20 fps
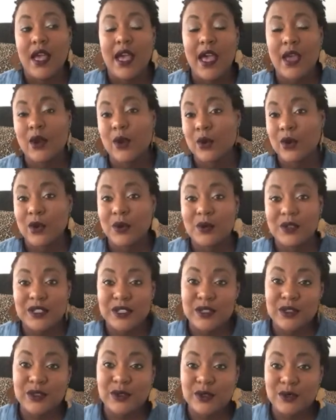I don't know what
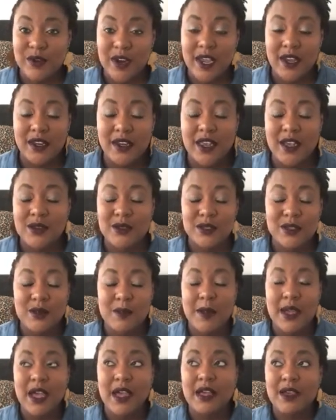to do right now.
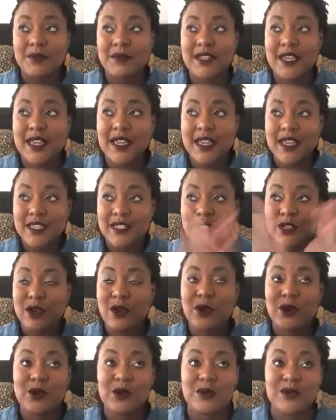So my update as a
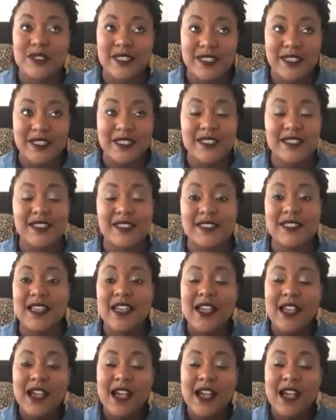whole is